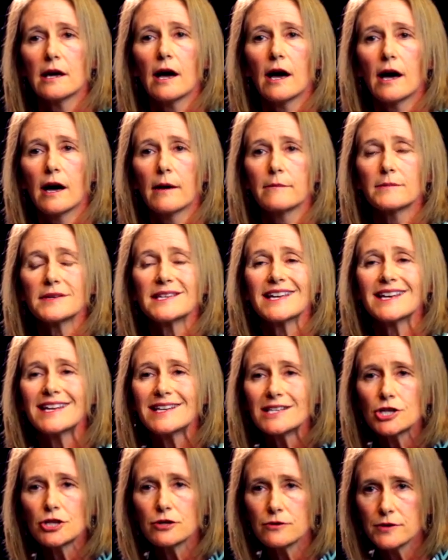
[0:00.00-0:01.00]
Um, get
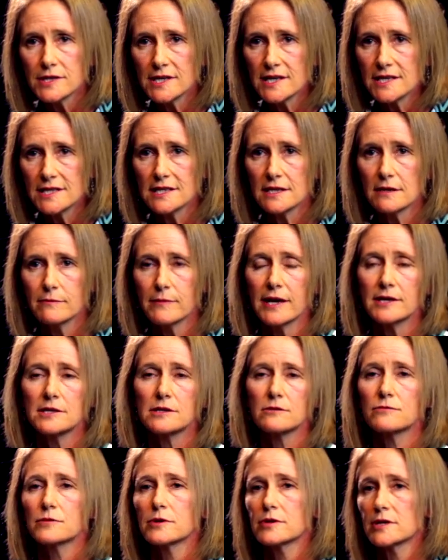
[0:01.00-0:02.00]
into your system and
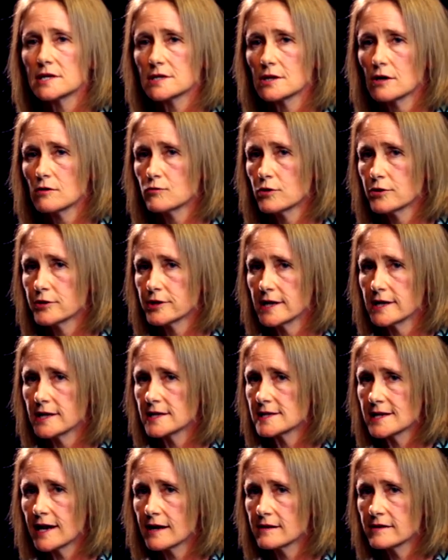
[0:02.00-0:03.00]
to really start working.
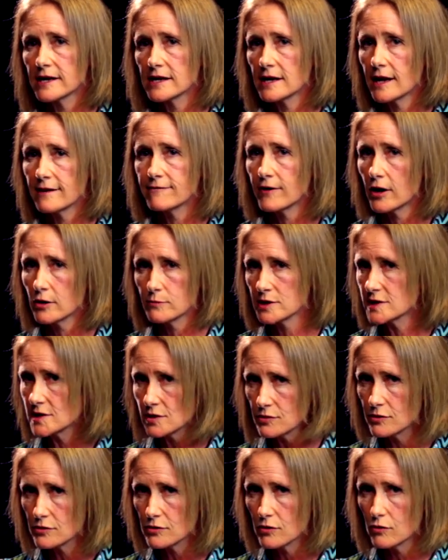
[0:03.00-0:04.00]
It's not like a
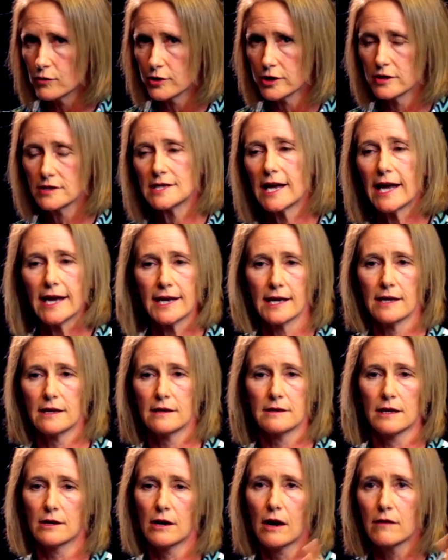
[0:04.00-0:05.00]
pharmaceutical where you take
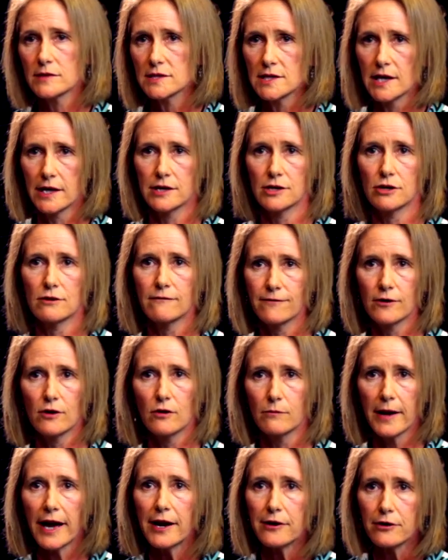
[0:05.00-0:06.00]
it and then all of a sudden you
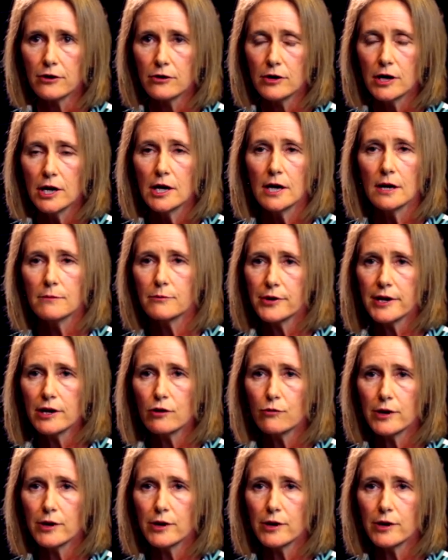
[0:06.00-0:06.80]
feel better pretty